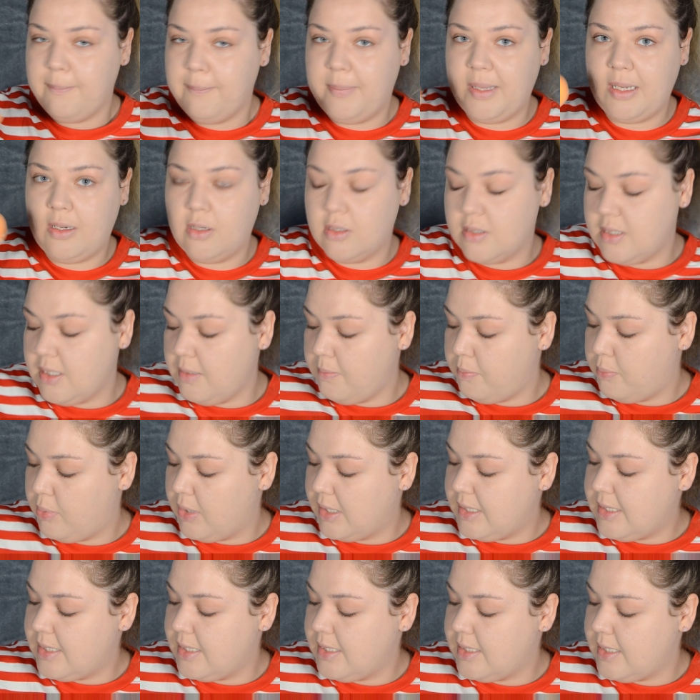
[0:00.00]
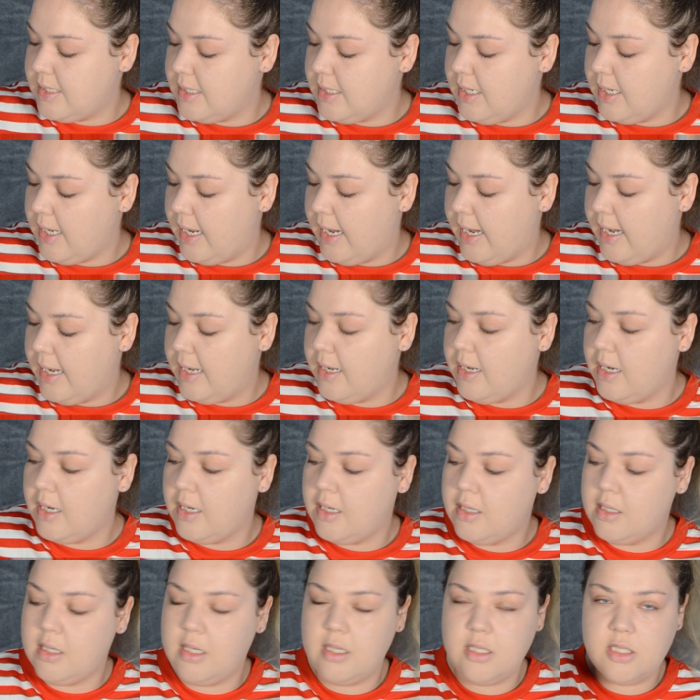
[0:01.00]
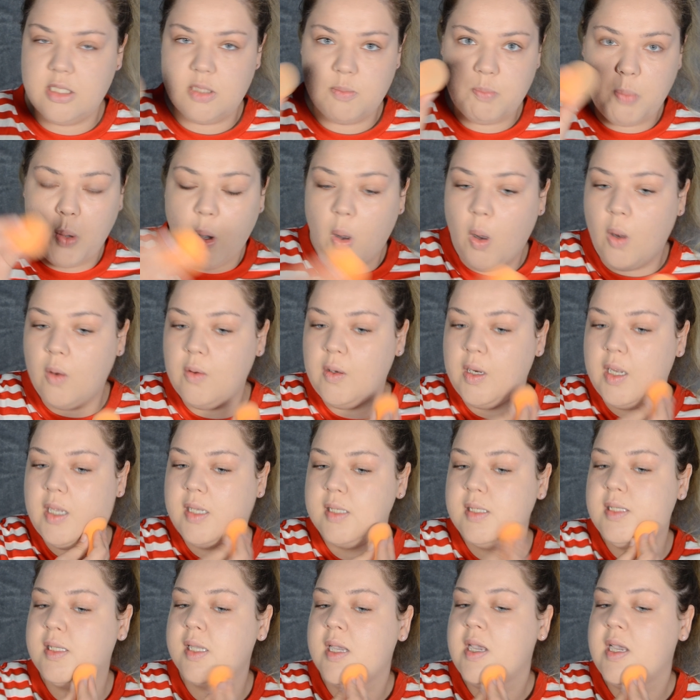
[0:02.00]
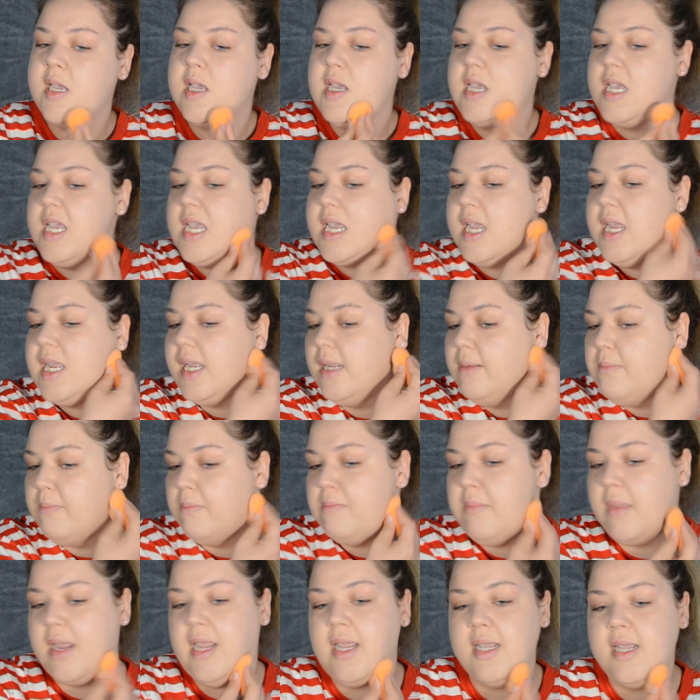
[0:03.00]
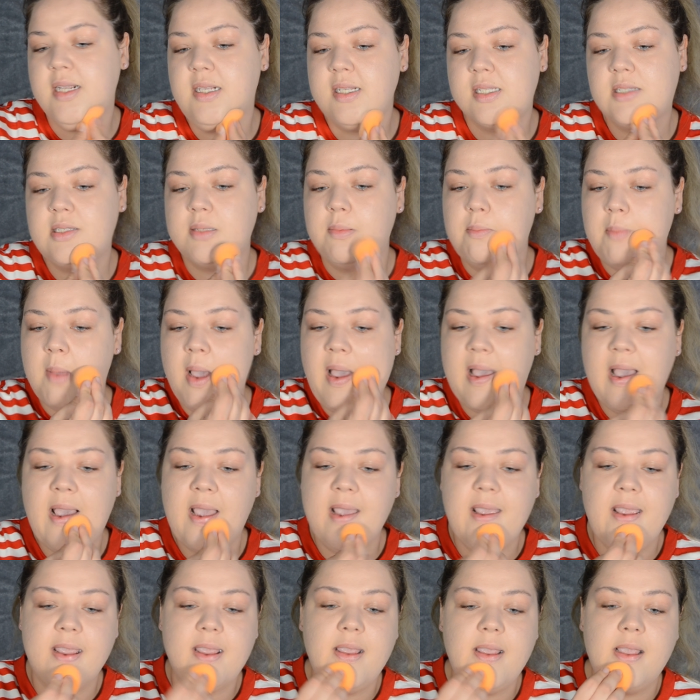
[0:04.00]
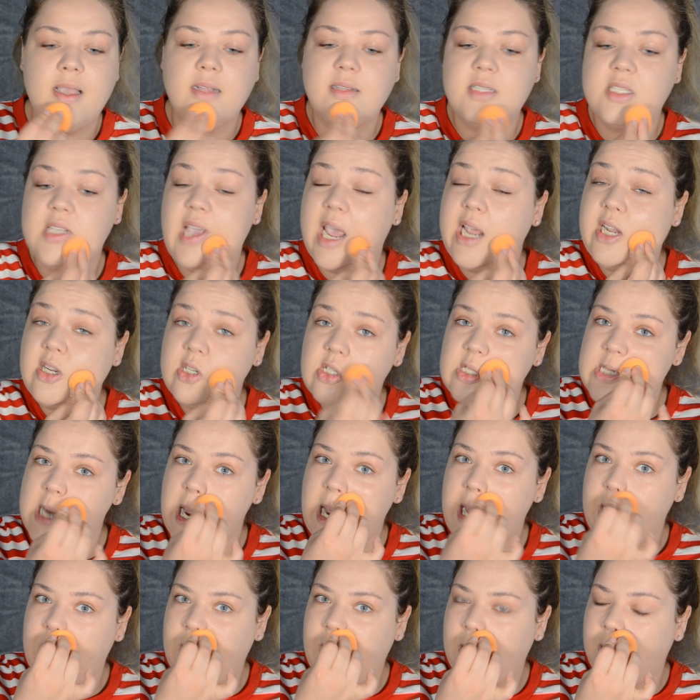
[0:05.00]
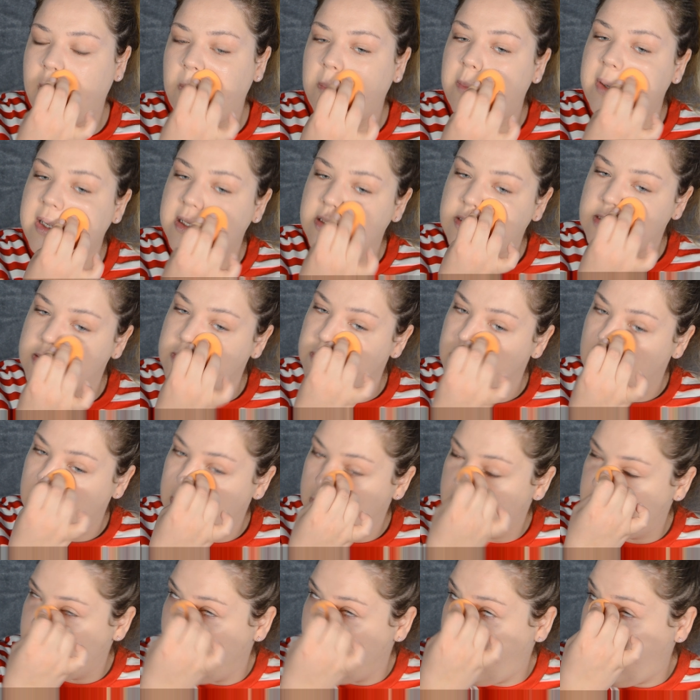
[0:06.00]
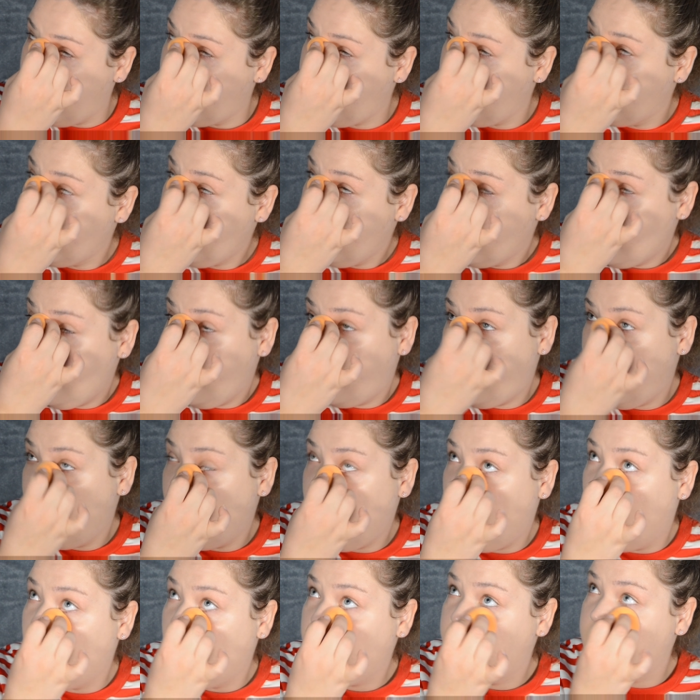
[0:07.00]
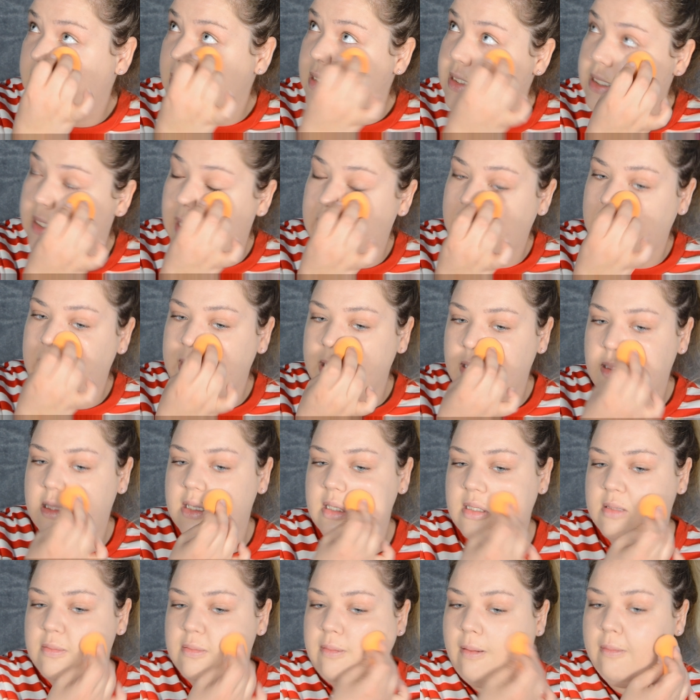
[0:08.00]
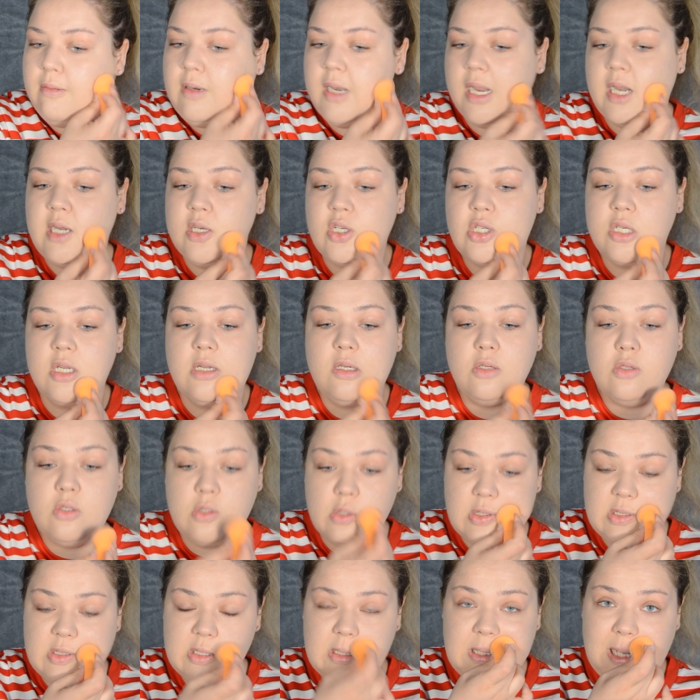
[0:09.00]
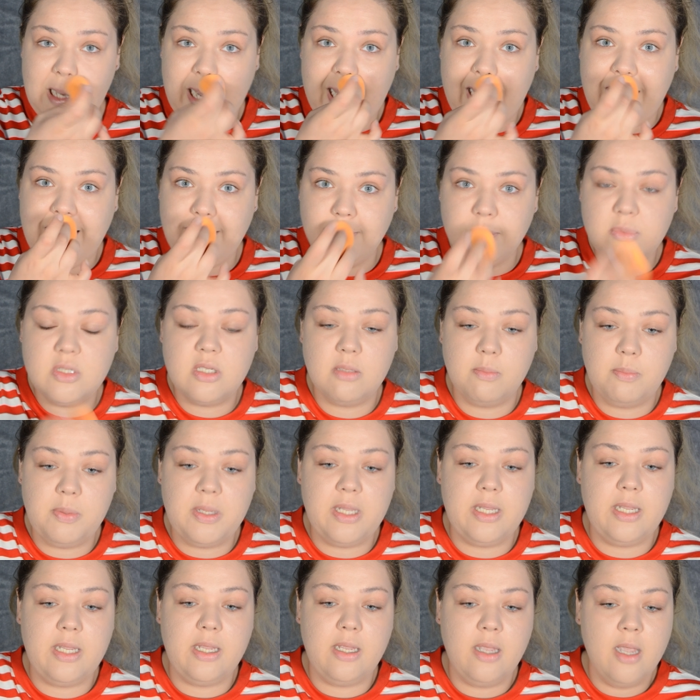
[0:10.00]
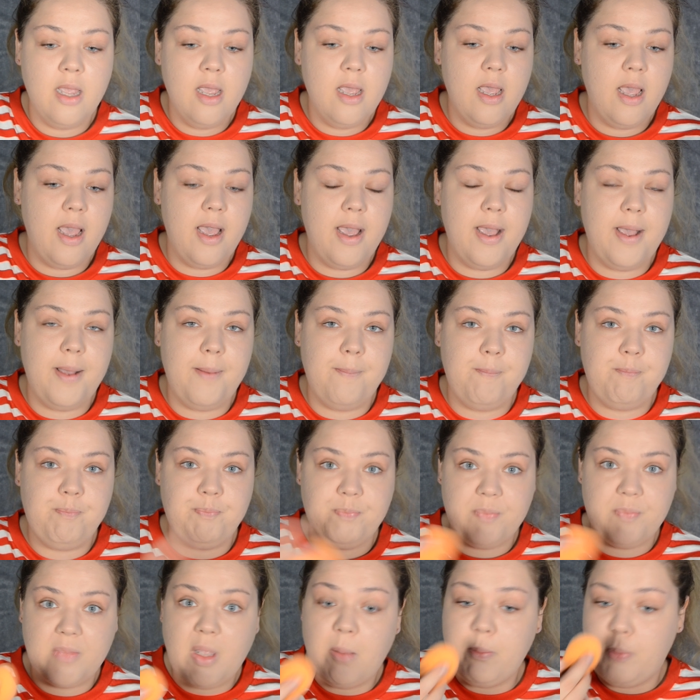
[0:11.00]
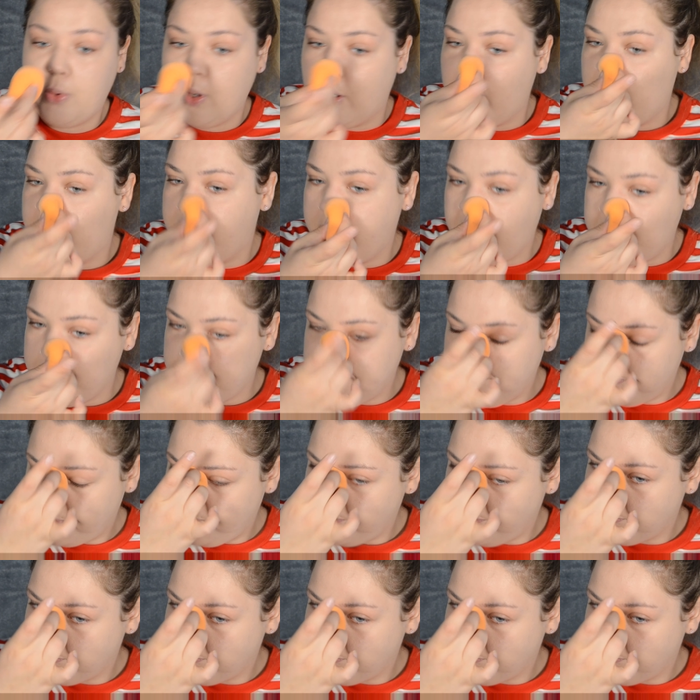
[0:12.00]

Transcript: because it presses it in and it's porous it makes my texture a little bit smoother obviously this foundation does claim to be um, blurring